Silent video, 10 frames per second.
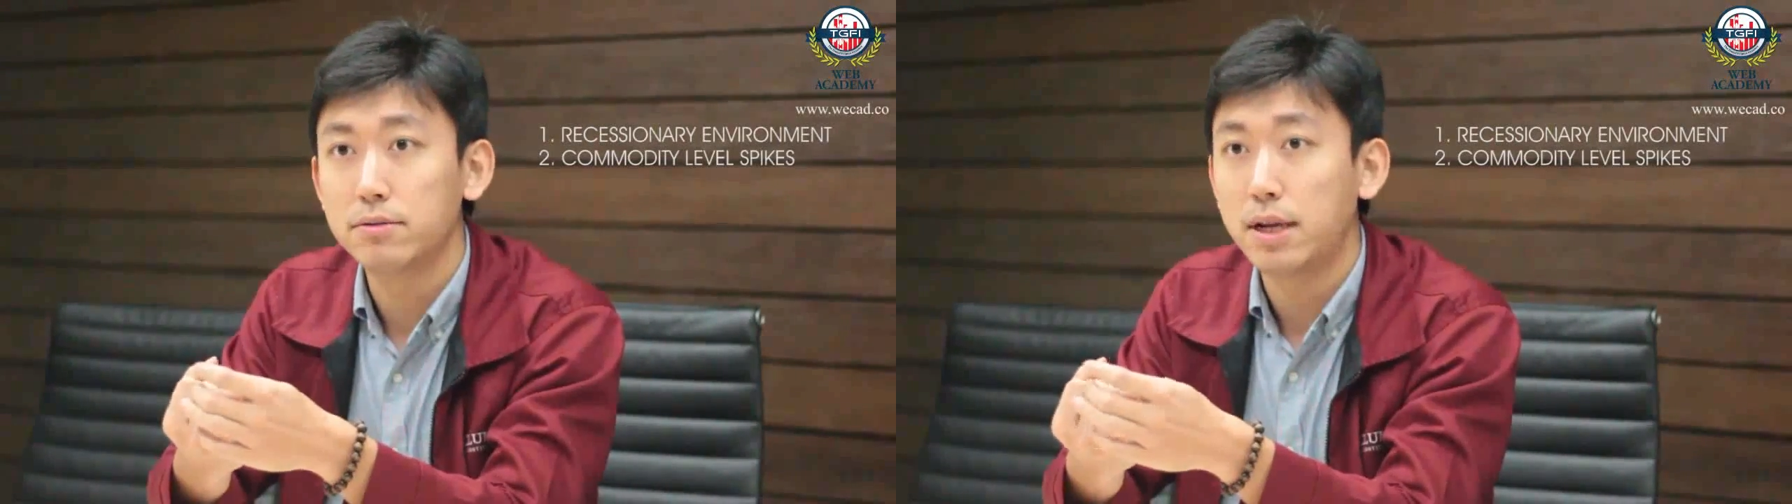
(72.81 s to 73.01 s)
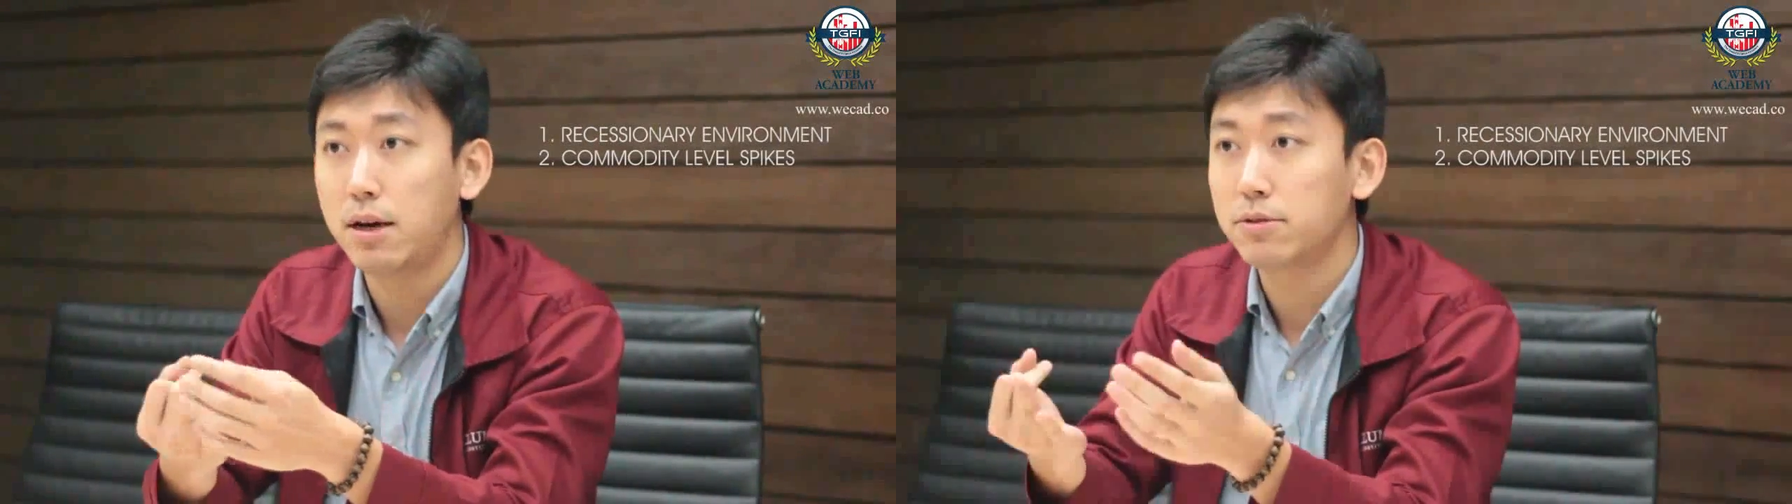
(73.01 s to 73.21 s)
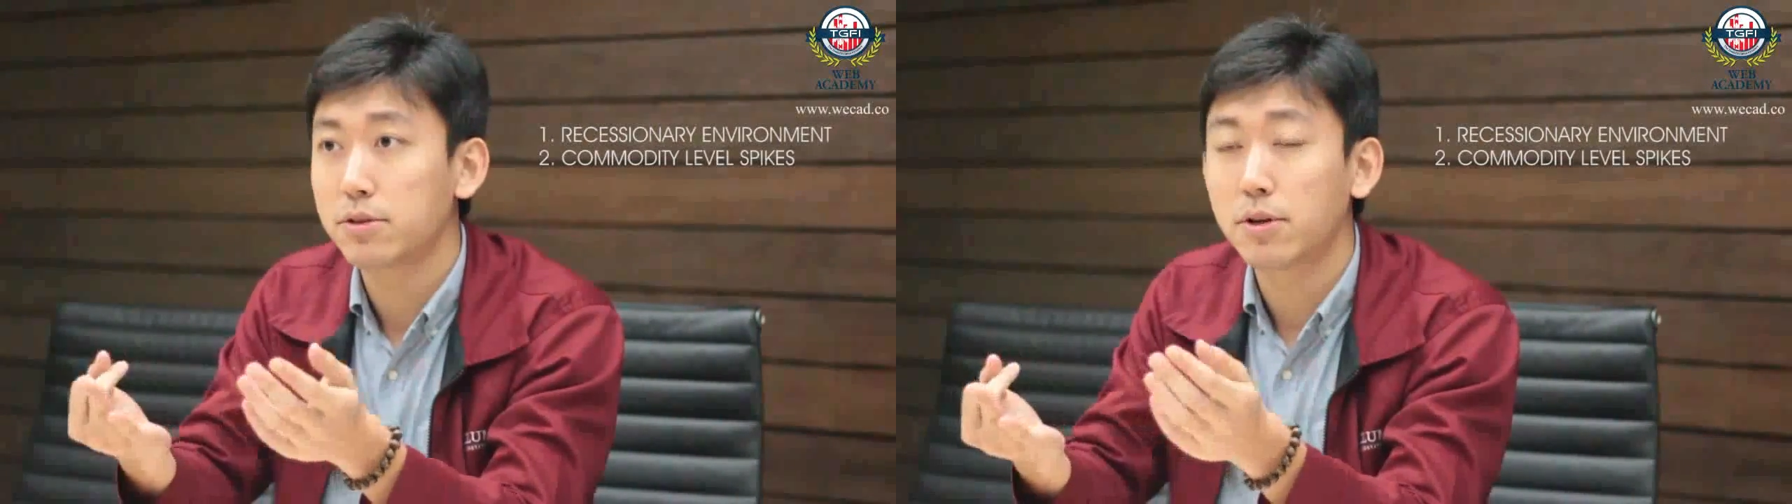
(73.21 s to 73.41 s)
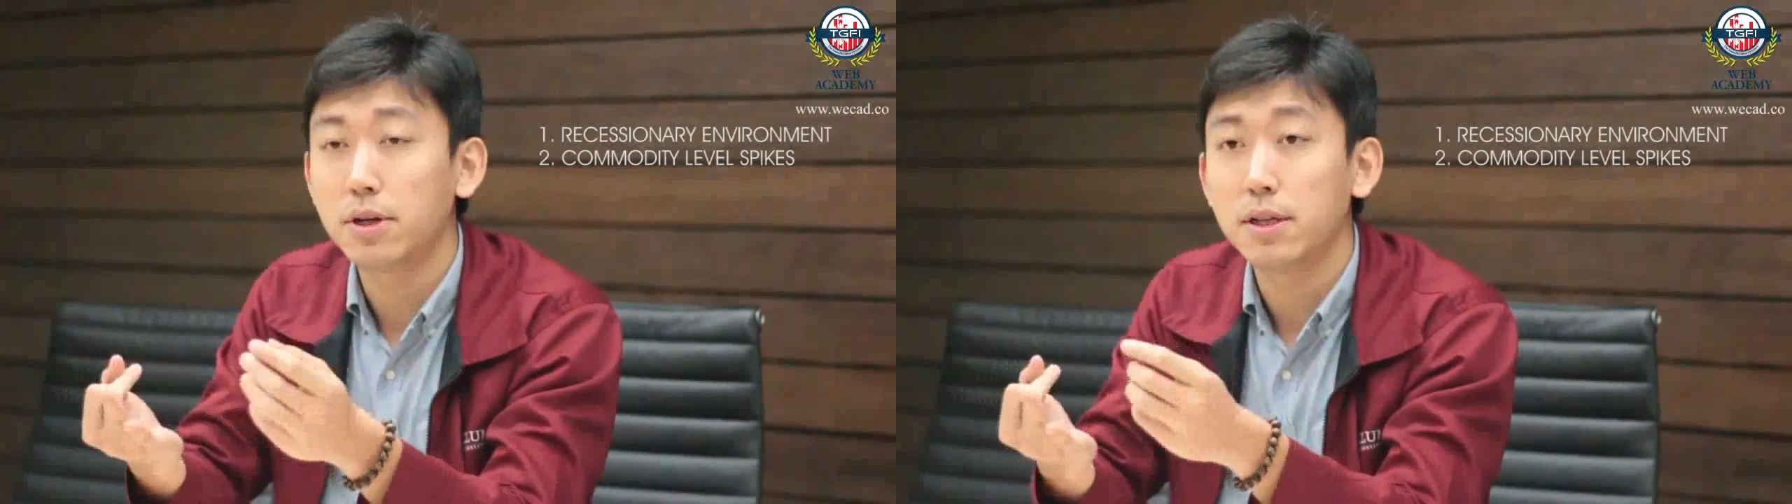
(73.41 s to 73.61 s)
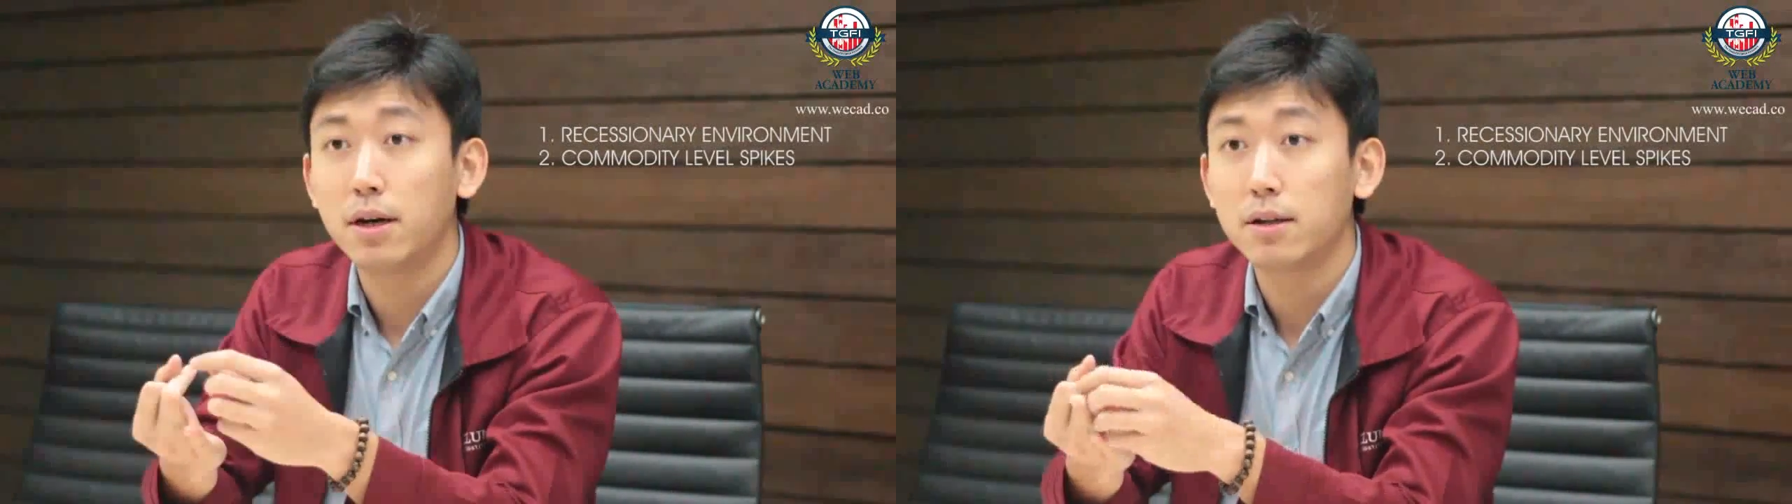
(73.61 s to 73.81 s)
now it's
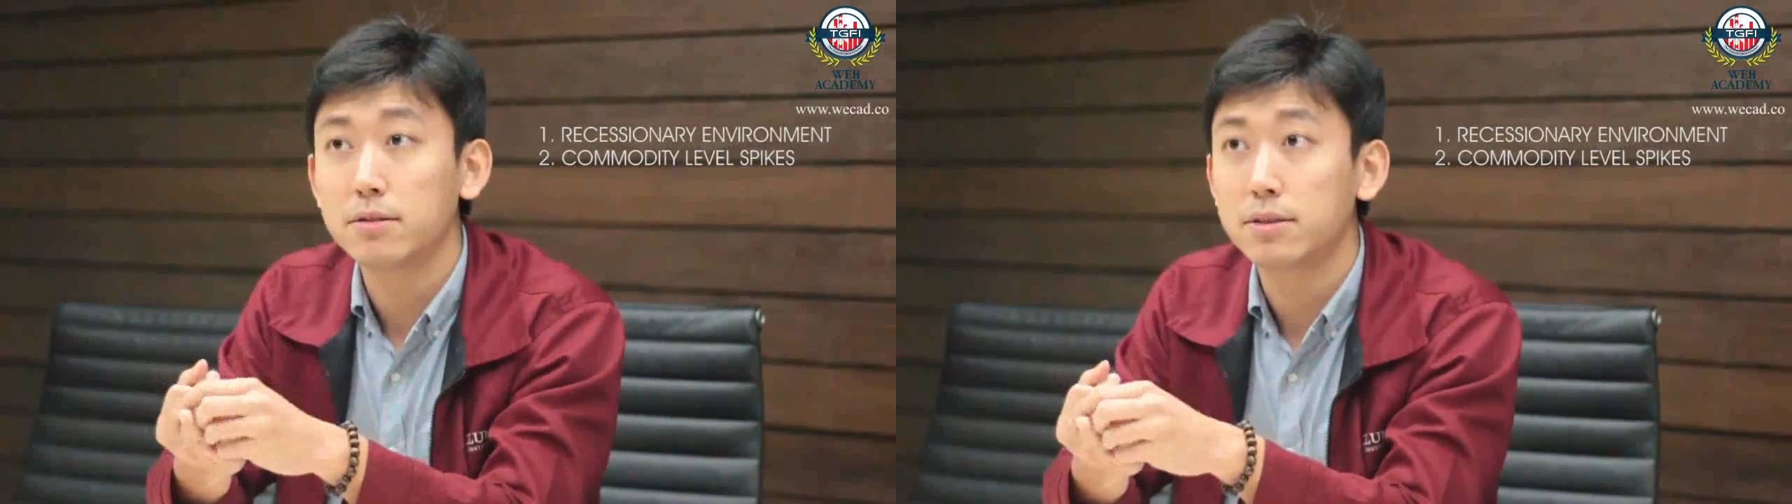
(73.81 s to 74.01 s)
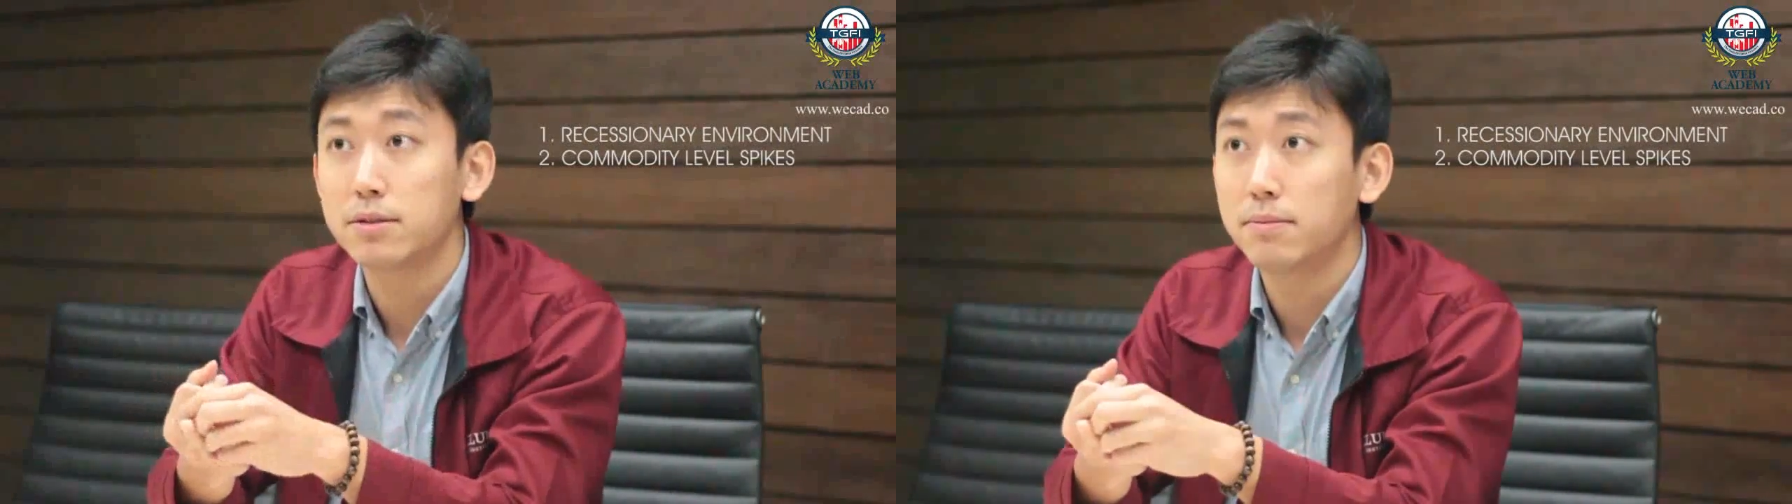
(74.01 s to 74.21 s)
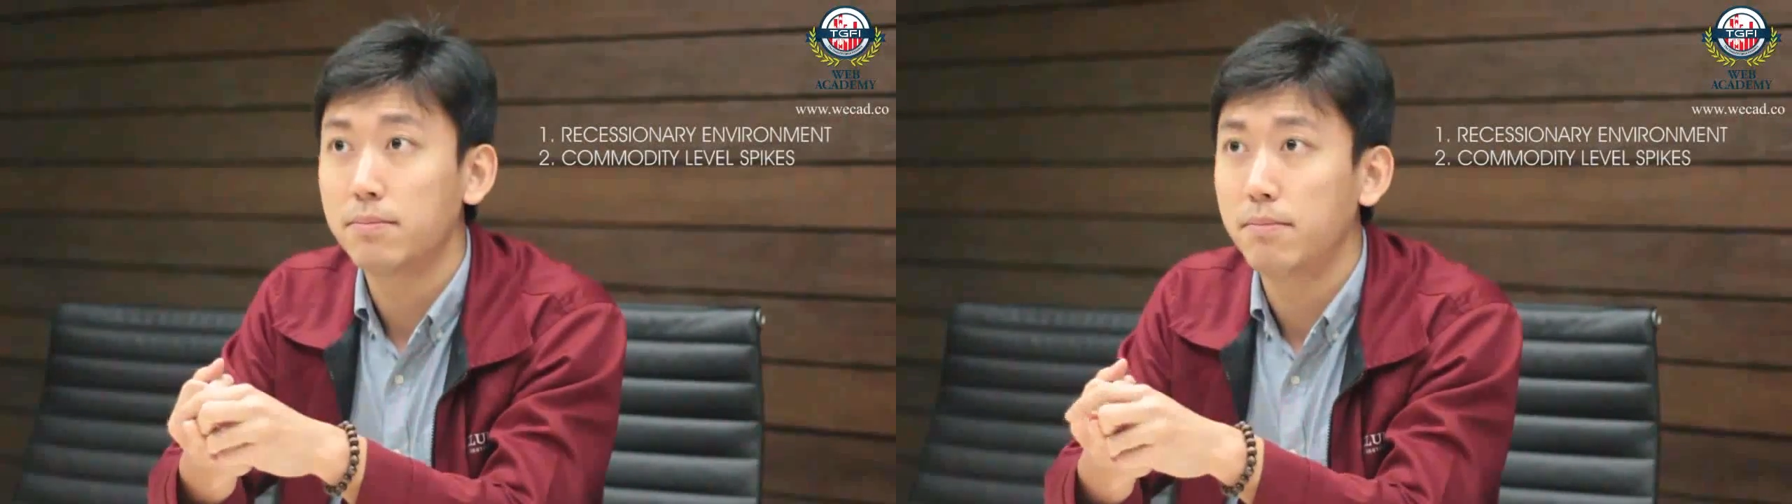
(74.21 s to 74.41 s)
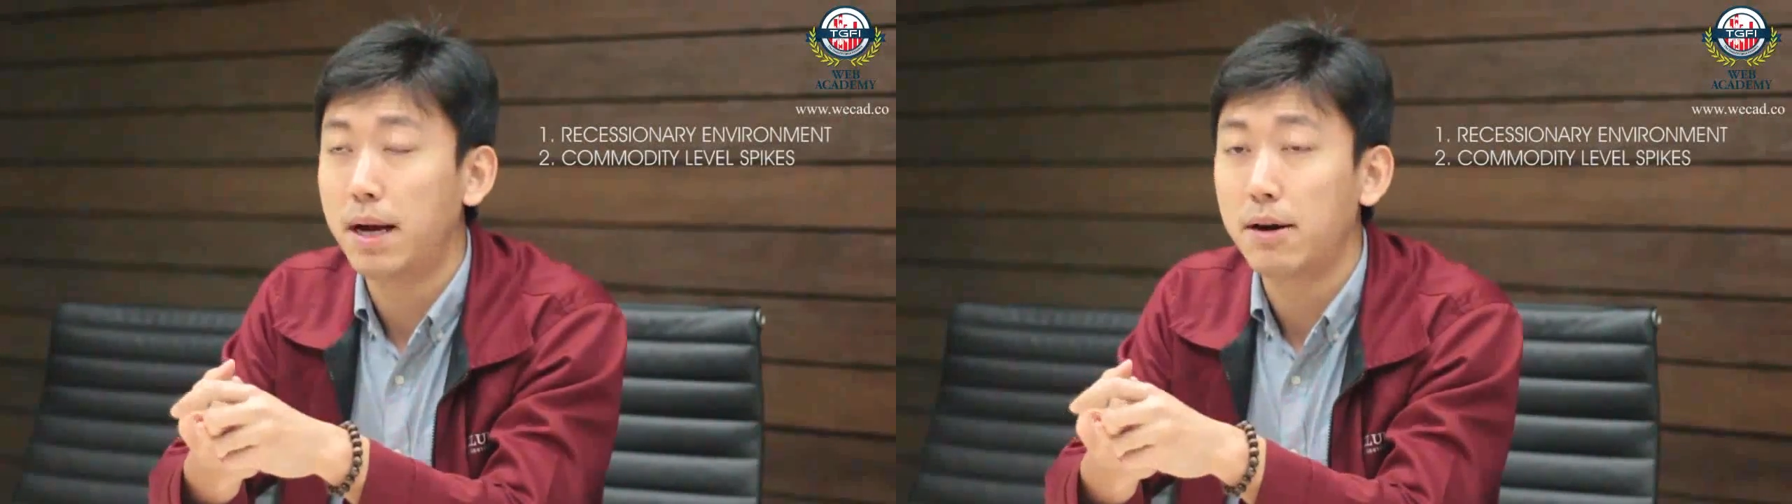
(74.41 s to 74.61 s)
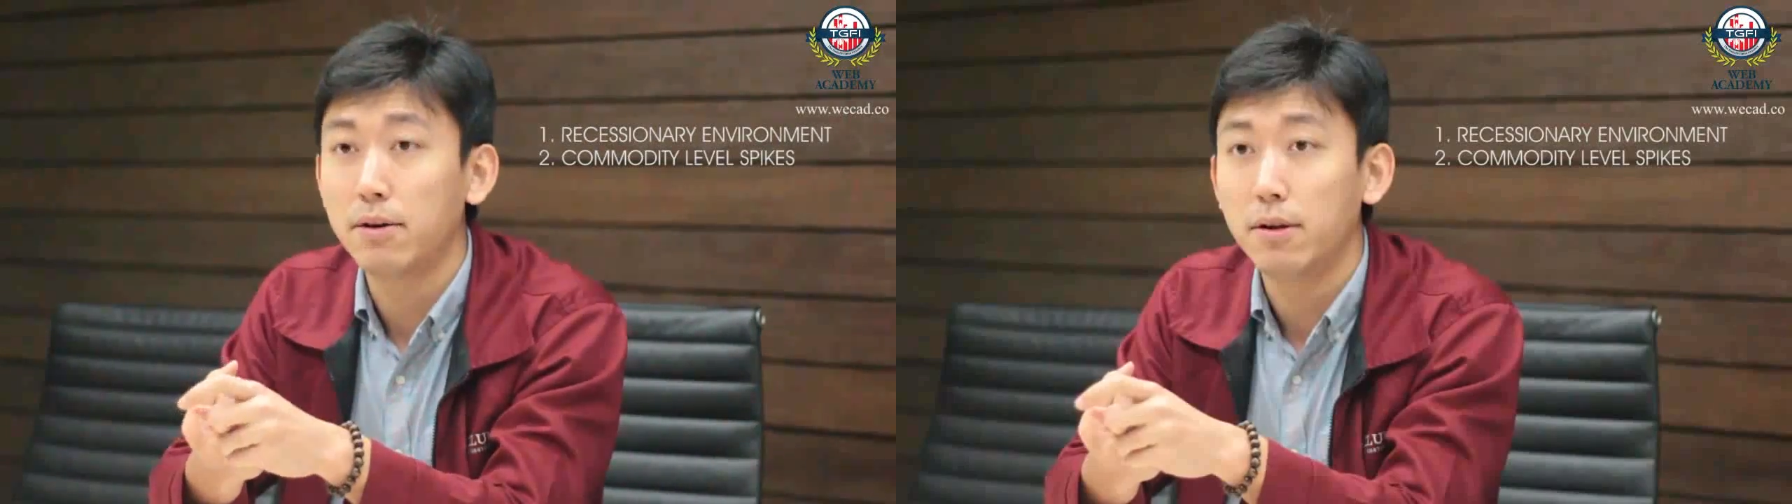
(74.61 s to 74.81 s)
$30
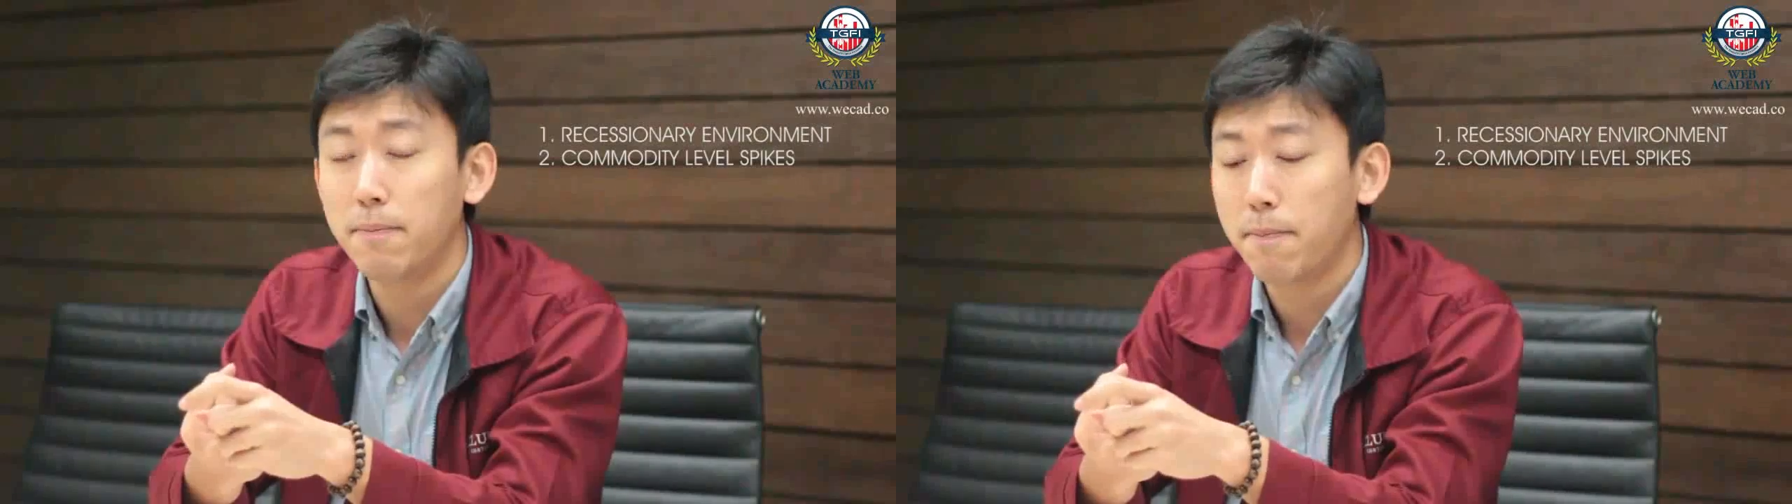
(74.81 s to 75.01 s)
barrel.